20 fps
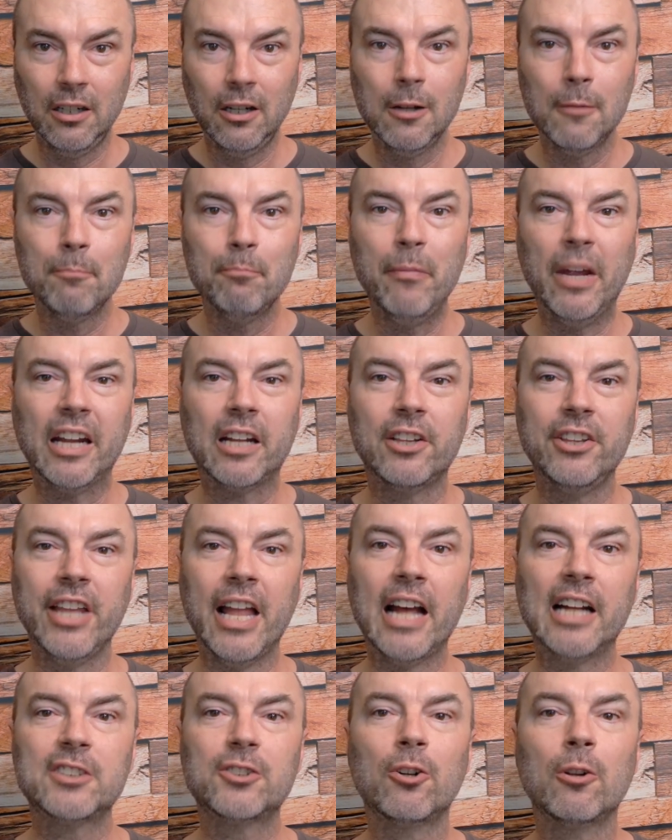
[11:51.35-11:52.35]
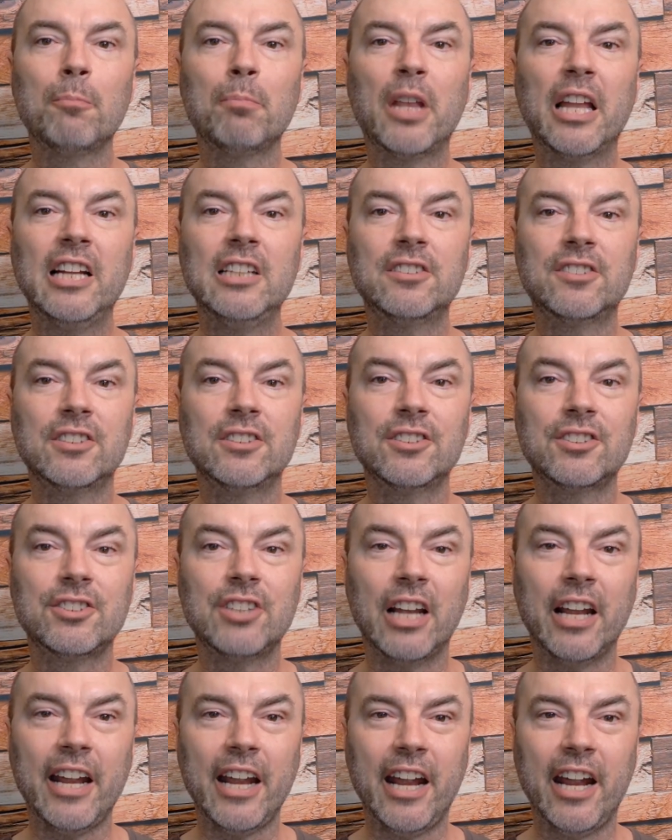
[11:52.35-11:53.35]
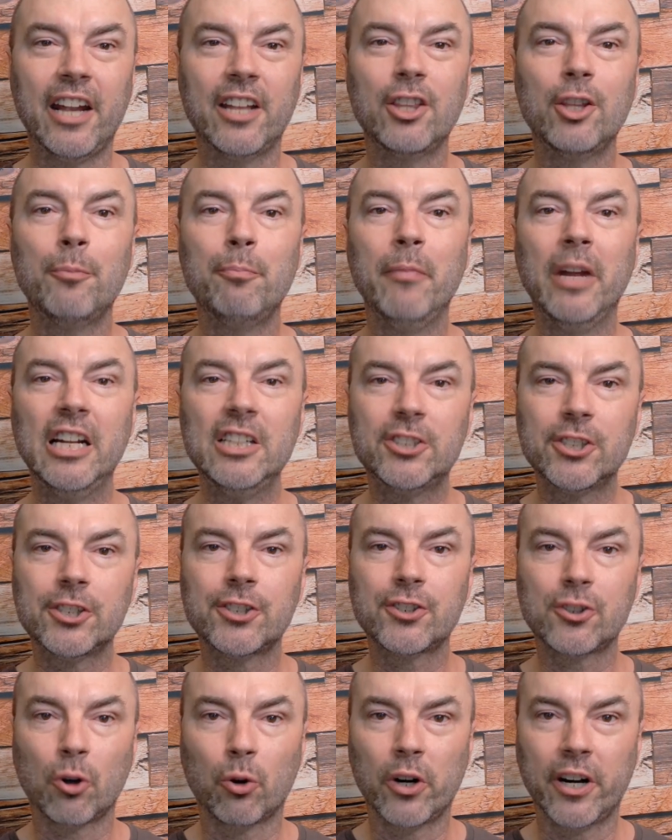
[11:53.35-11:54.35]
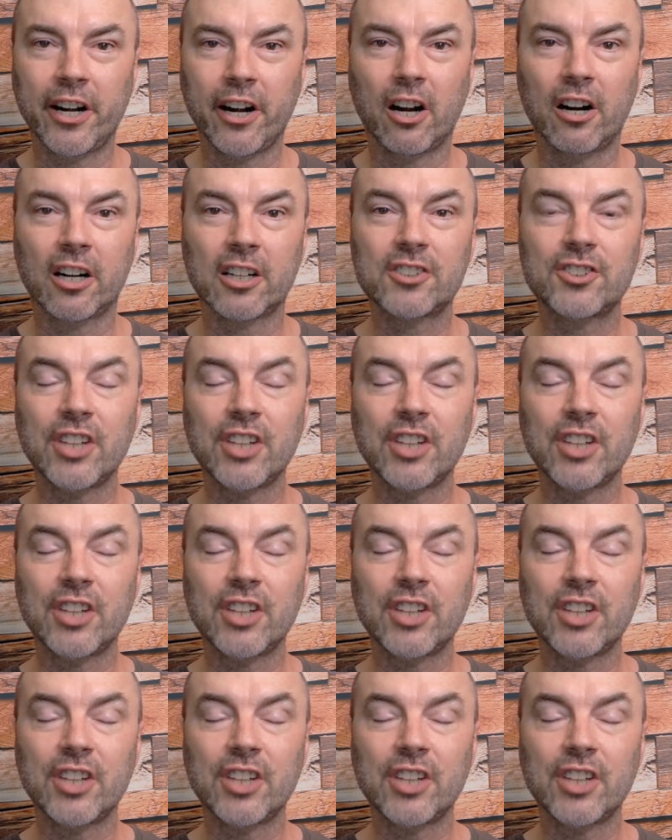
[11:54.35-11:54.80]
make natural places to end major story arcs